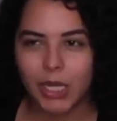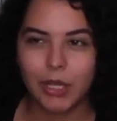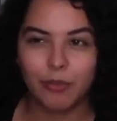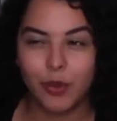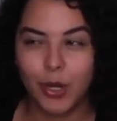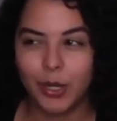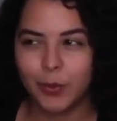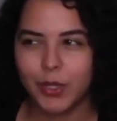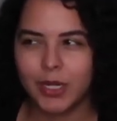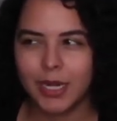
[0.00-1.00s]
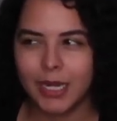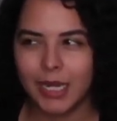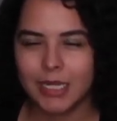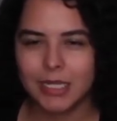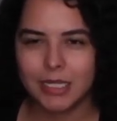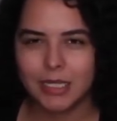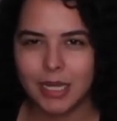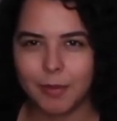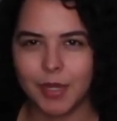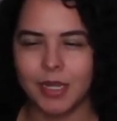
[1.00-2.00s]
Like, if you're Edward, I guess,
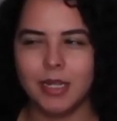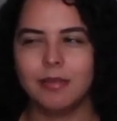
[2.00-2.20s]
I mean,